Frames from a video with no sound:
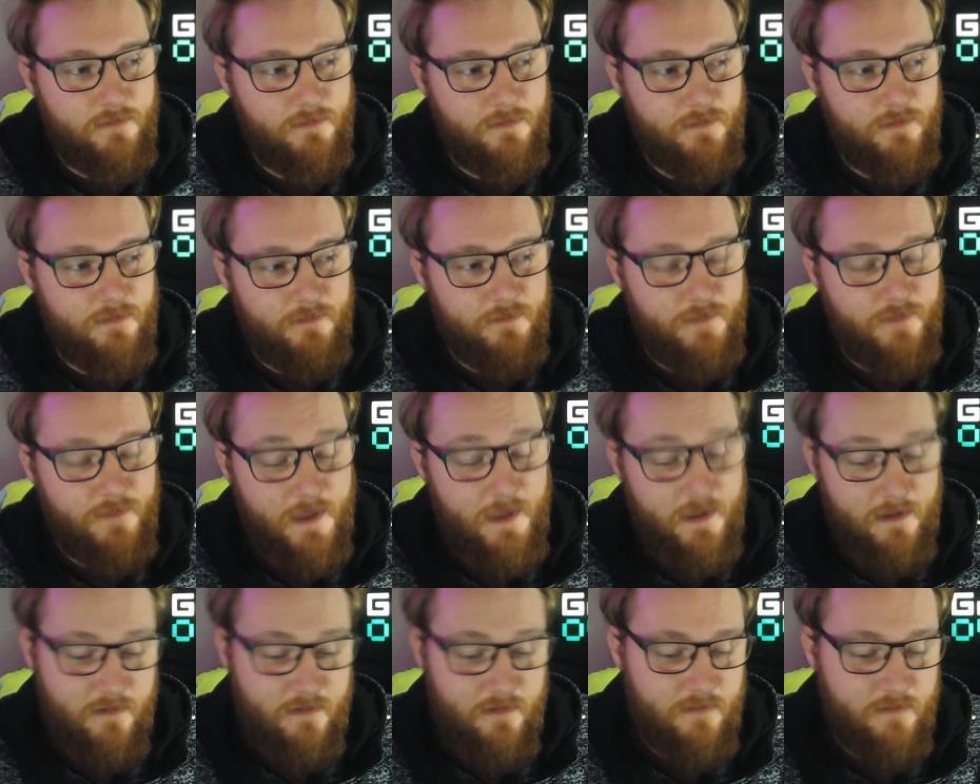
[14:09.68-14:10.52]

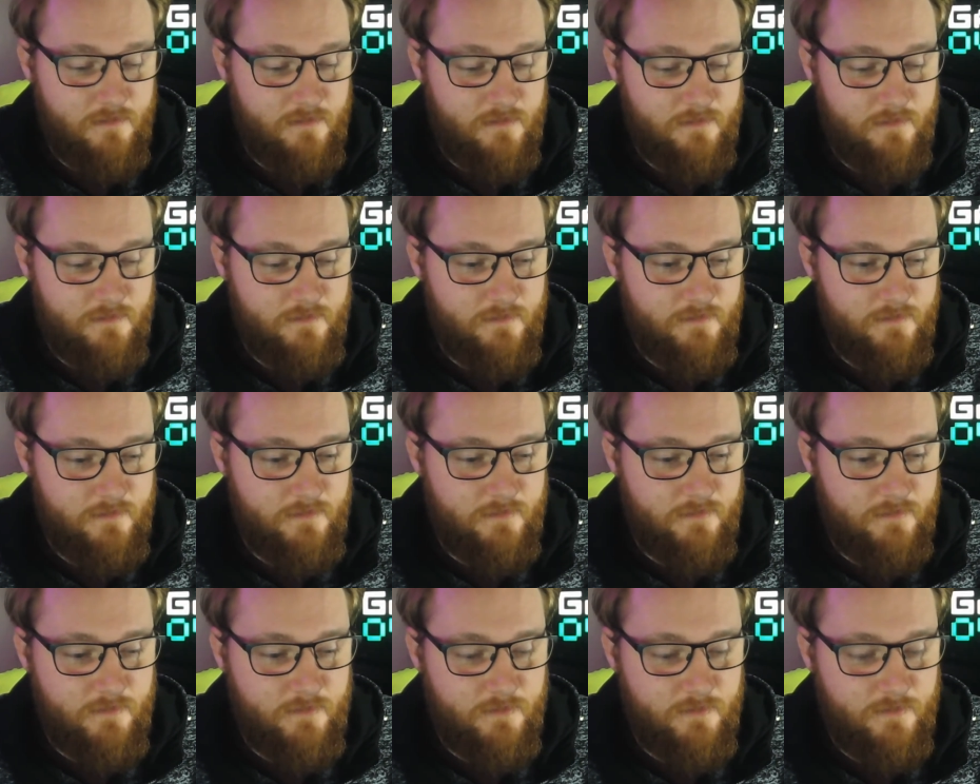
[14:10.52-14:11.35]
then
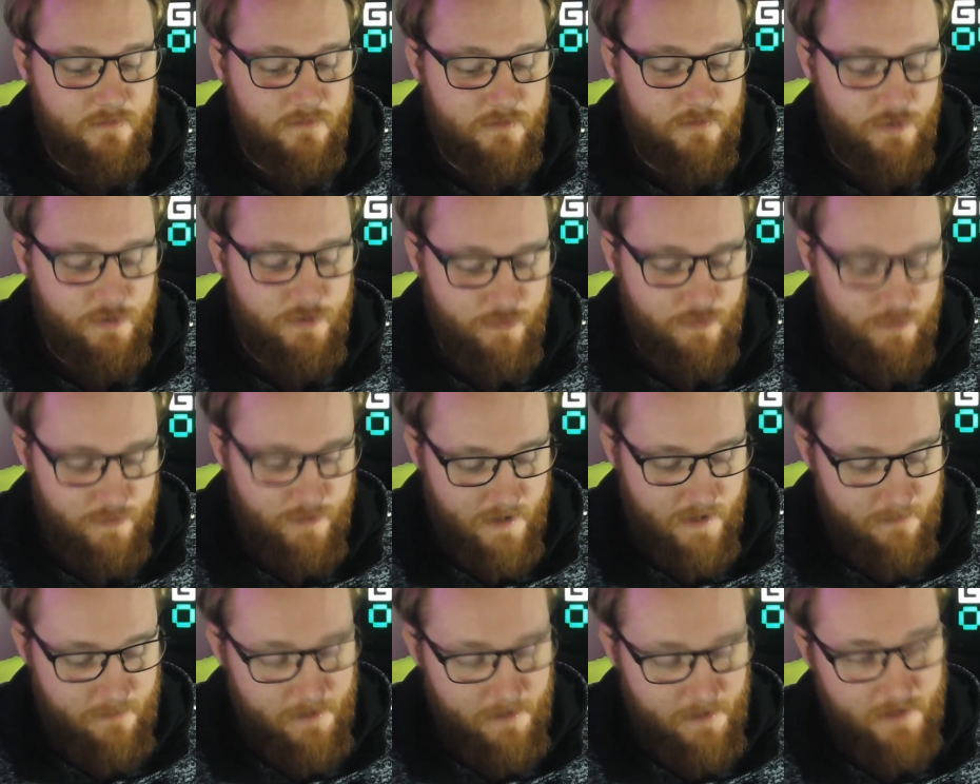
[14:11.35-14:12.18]
you will
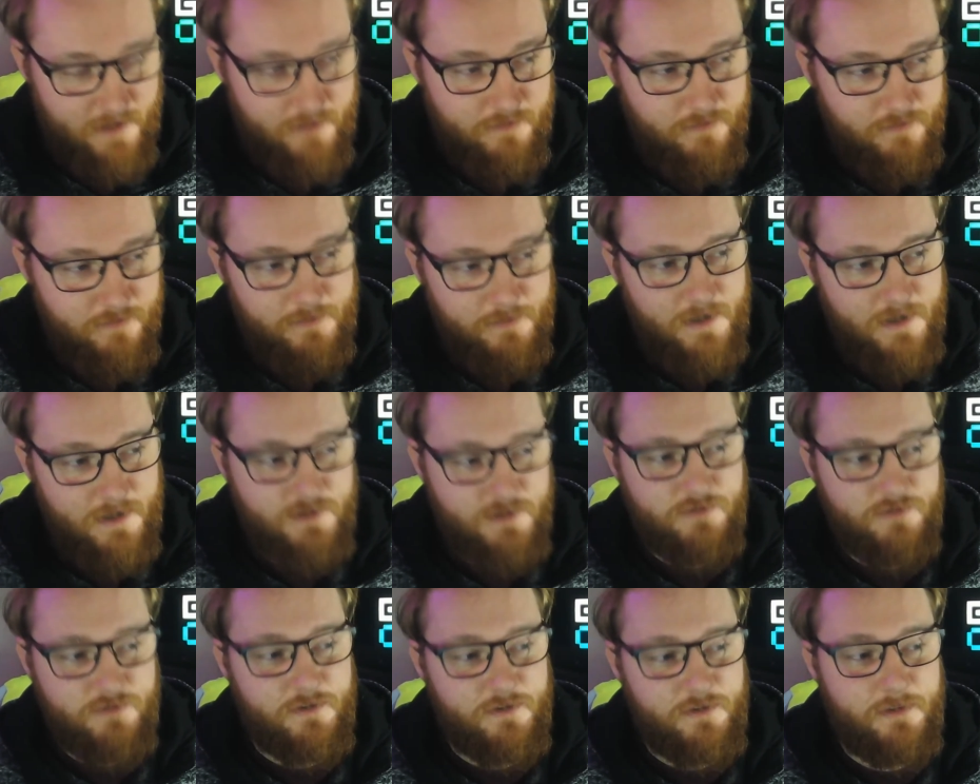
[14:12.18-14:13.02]
get banned from their
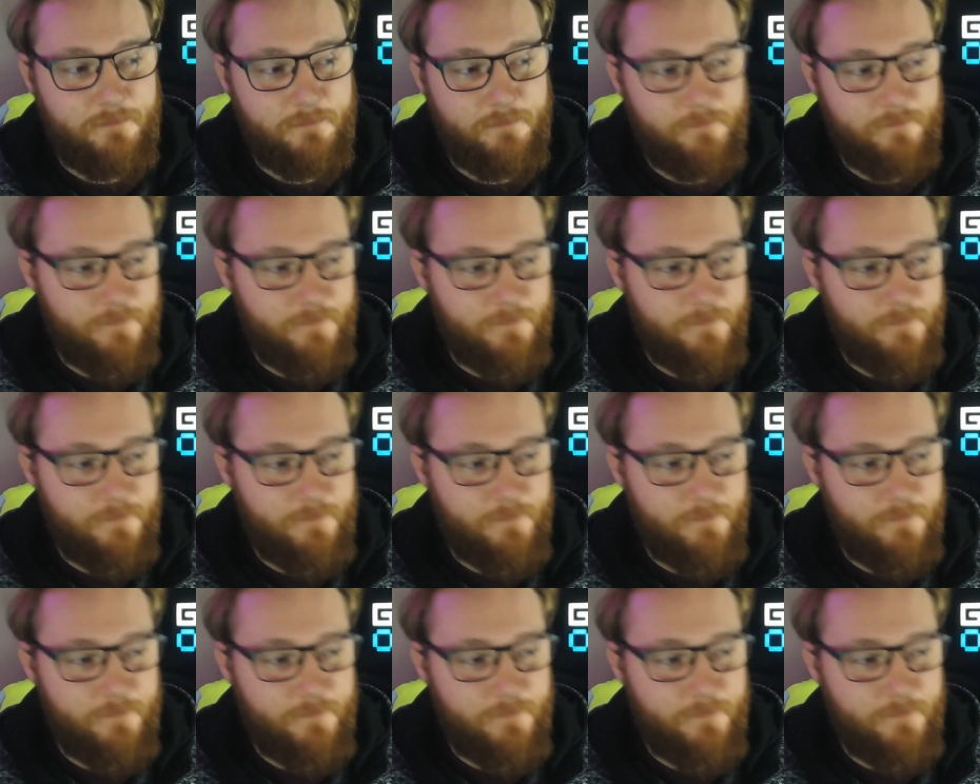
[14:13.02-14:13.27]
stream,